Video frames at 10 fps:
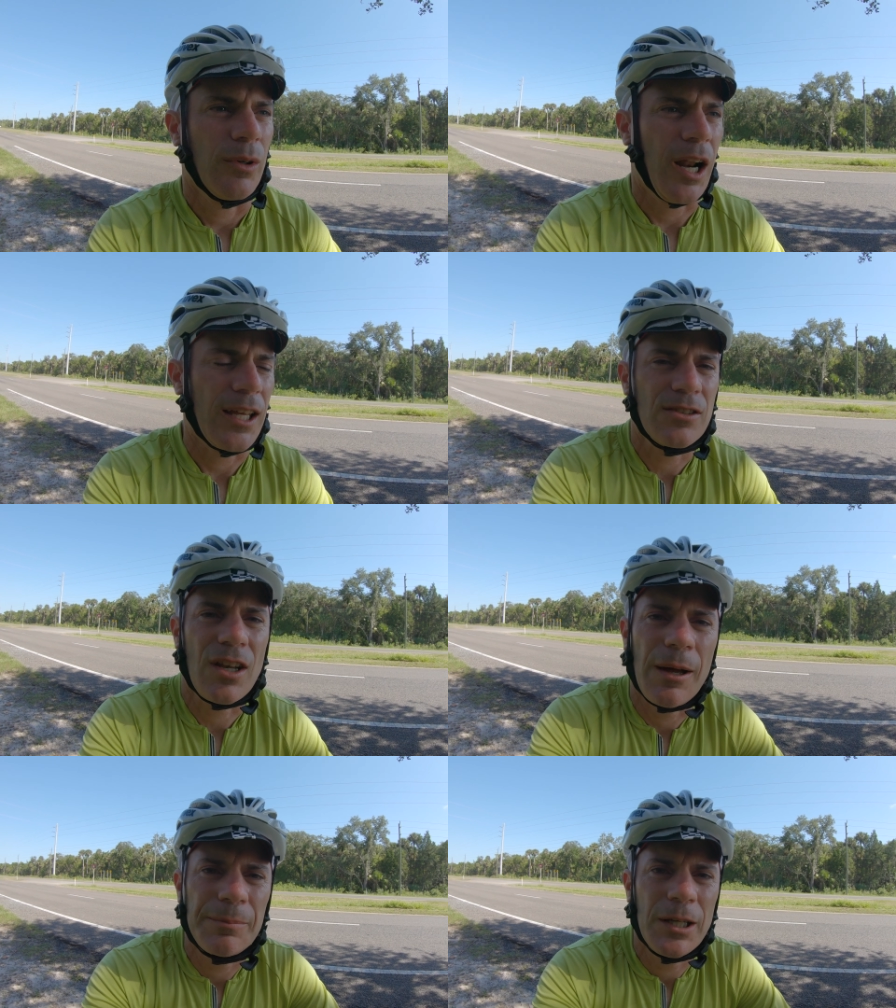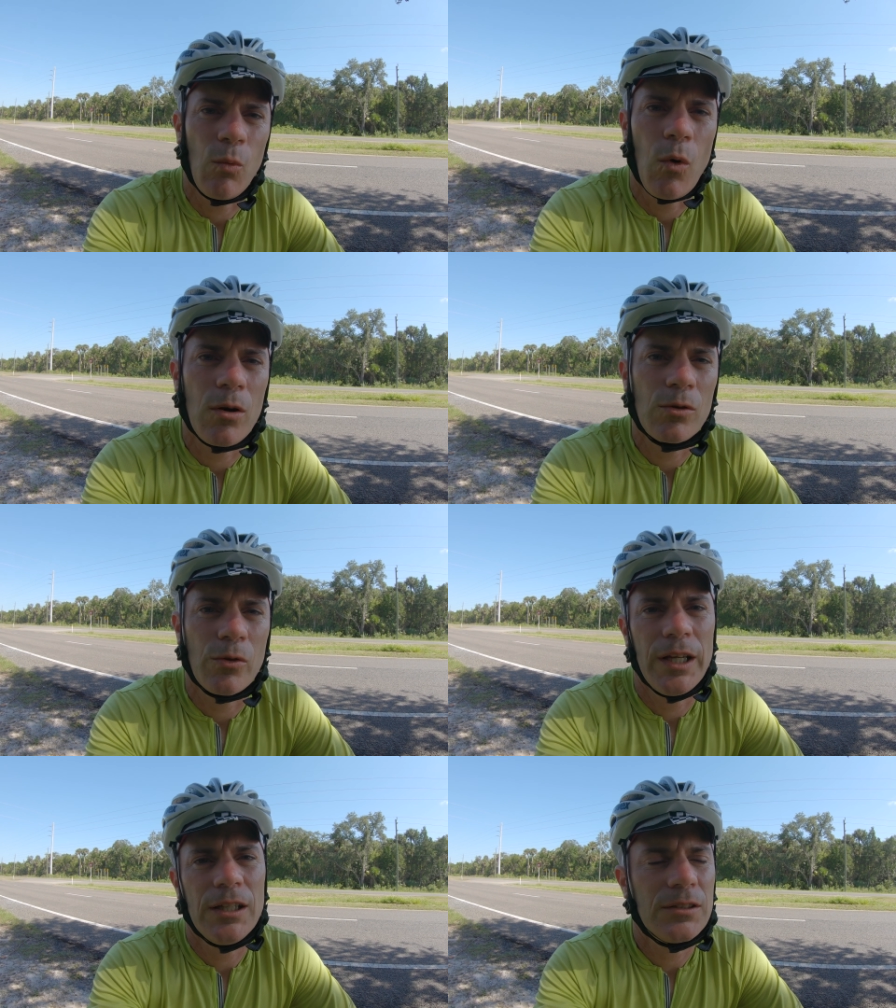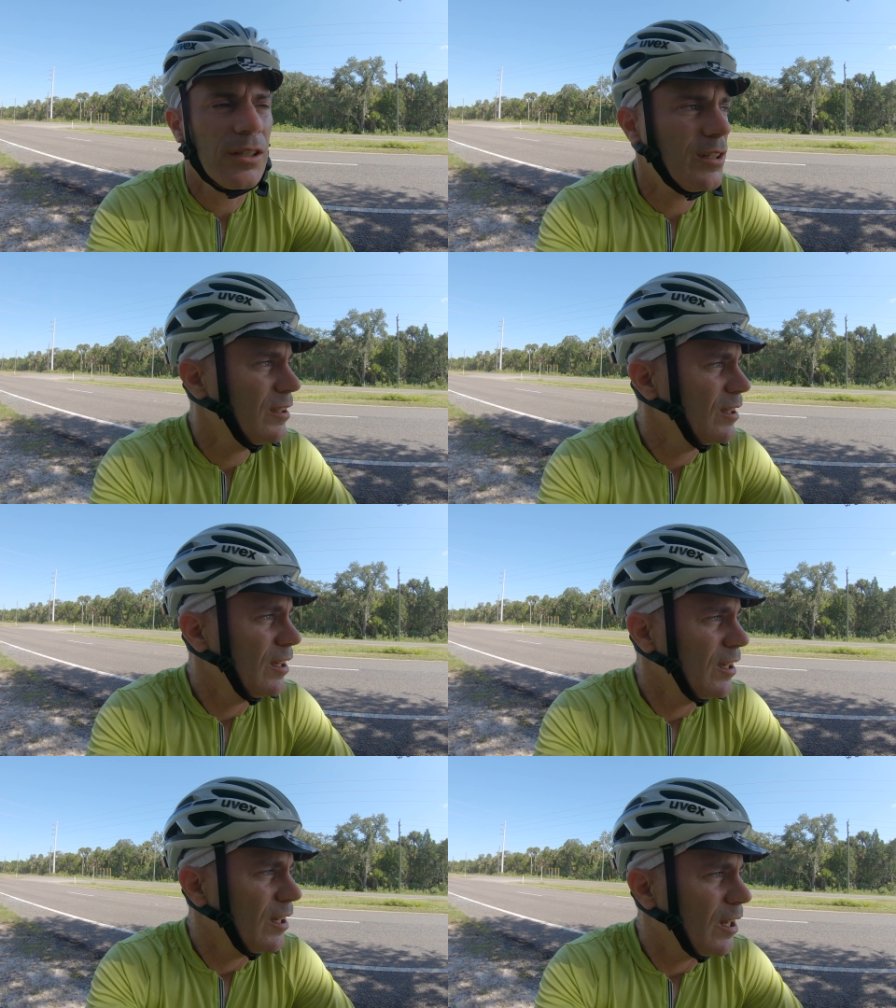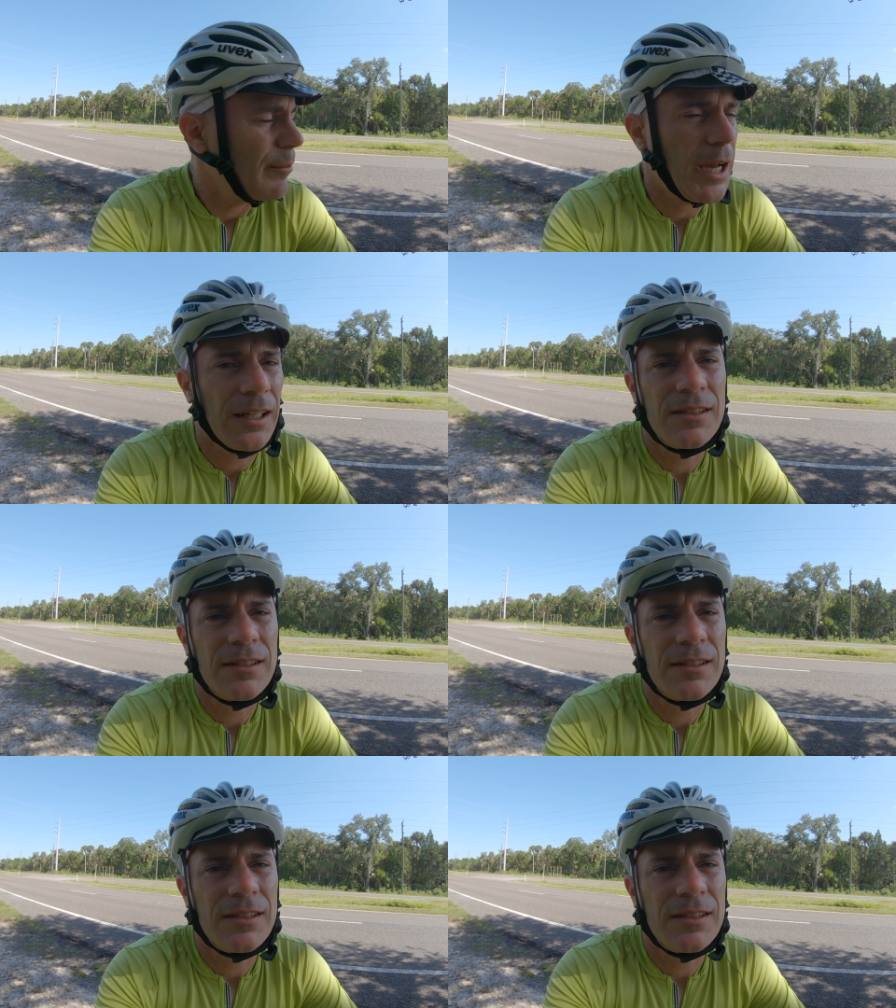I stopped at Walgreens about